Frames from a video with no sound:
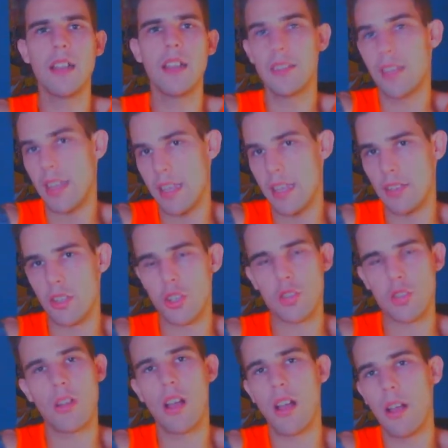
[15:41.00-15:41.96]
They eat the
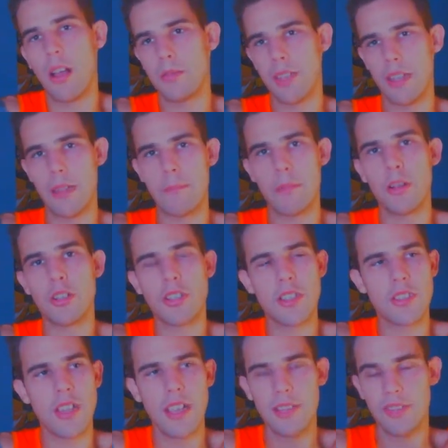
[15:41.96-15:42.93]
shrubs, they eat
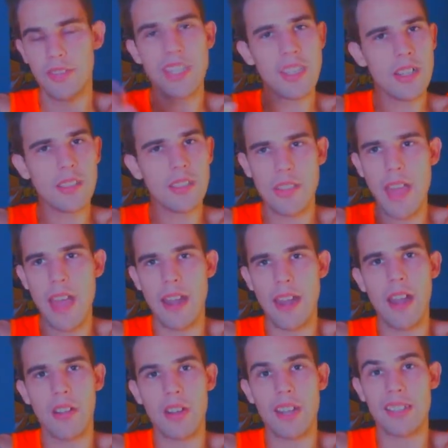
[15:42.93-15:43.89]
bushes. They stick to that
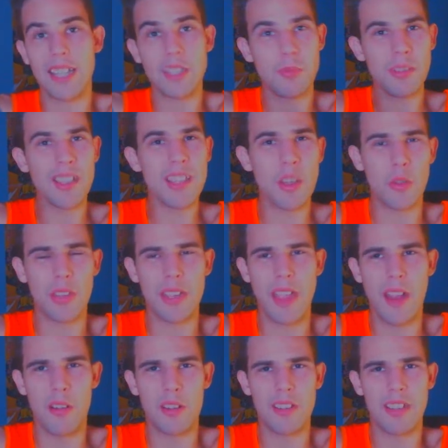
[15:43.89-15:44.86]
area, and that's really the only
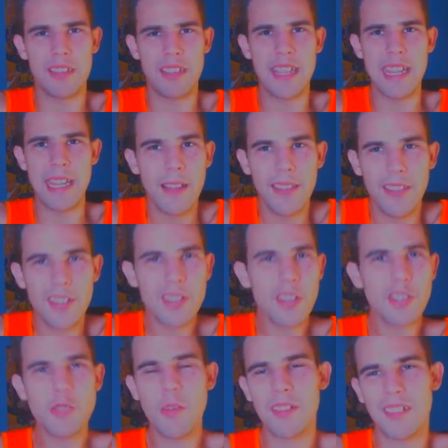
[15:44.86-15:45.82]
area they need. There's
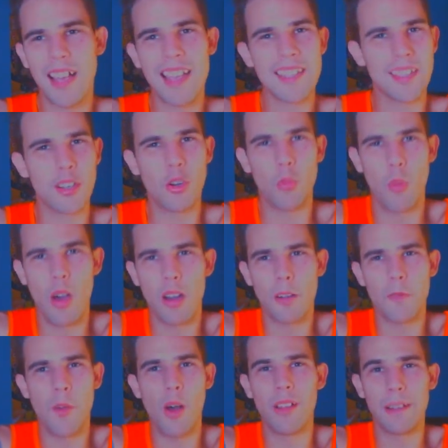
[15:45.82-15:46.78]
also a nice little
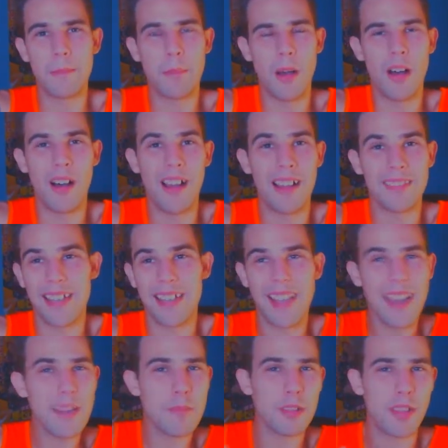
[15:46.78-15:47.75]
waterfall and pond that
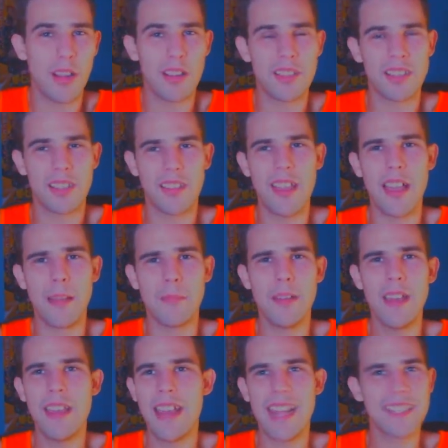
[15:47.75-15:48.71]
kind of belongs to them.
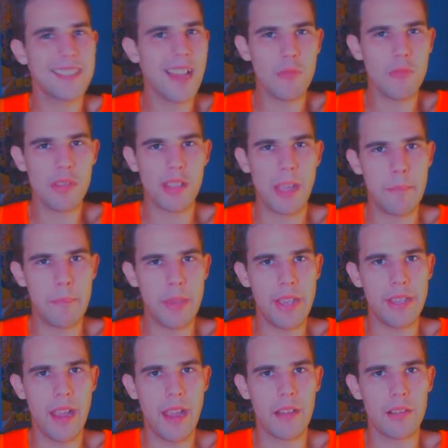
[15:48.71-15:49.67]
It's not really a big
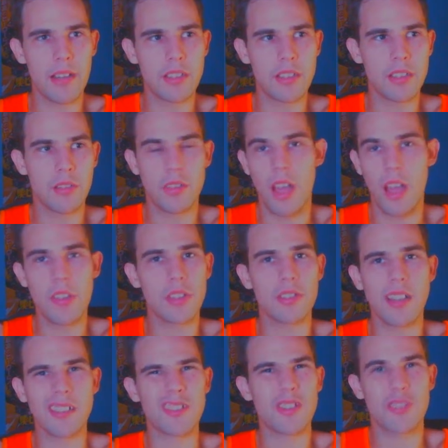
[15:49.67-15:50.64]
area, so the other
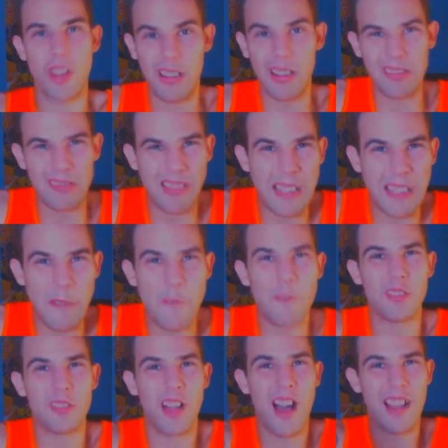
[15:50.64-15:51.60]
dinosaurs aren't really
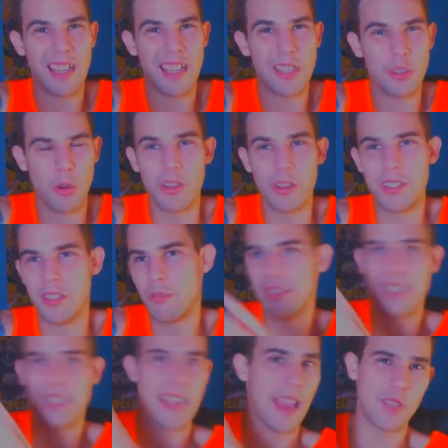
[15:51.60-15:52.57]
flocking towards it when
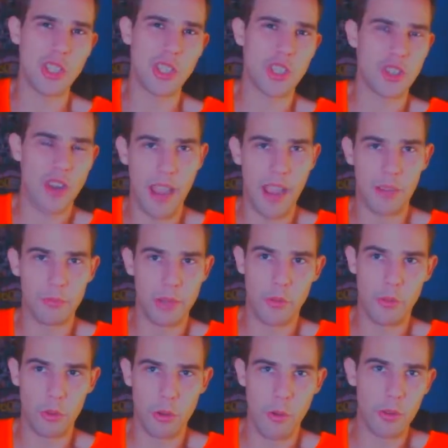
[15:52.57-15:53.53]
they have this giant
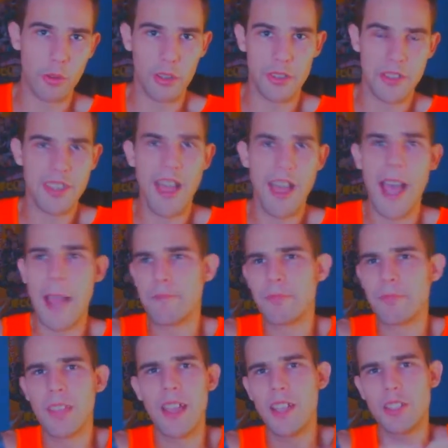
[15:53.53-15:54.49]
river over on the side.
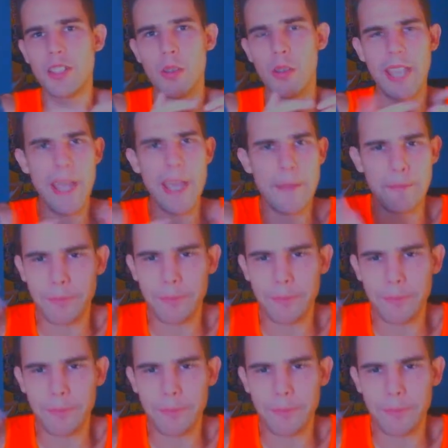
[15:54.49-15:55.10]
So again,